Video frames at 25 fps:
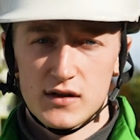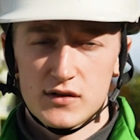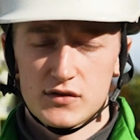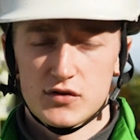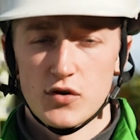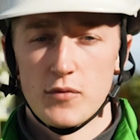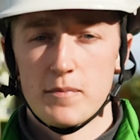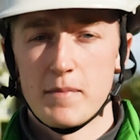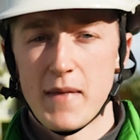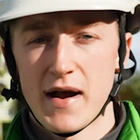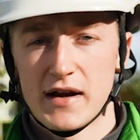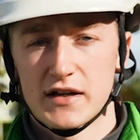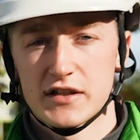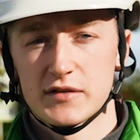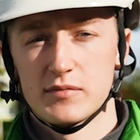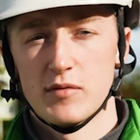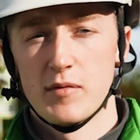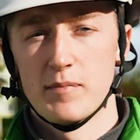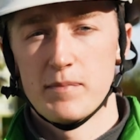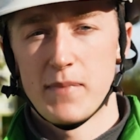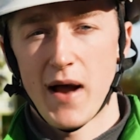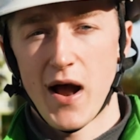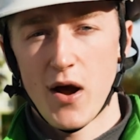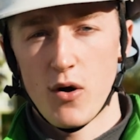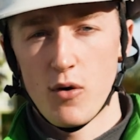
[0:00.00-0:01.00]
so
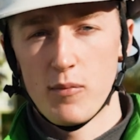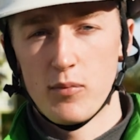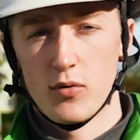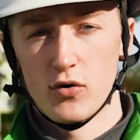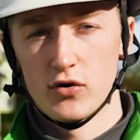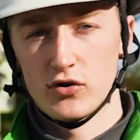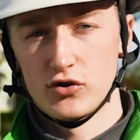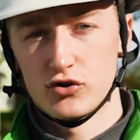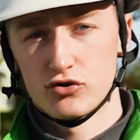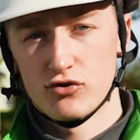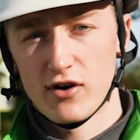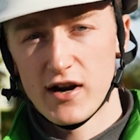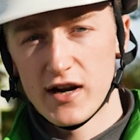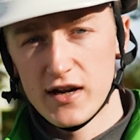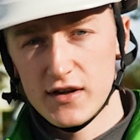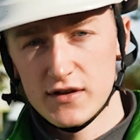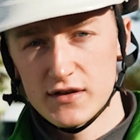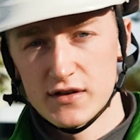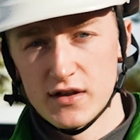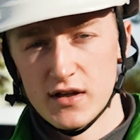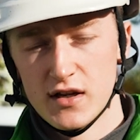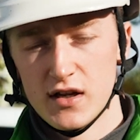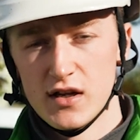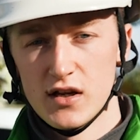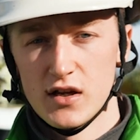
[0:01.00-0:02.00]
maximum power point
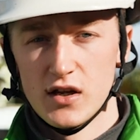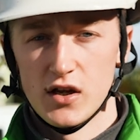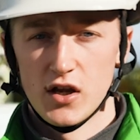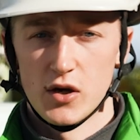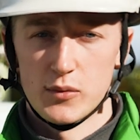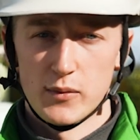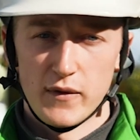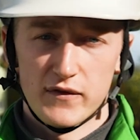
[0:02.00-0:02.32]
trackers, and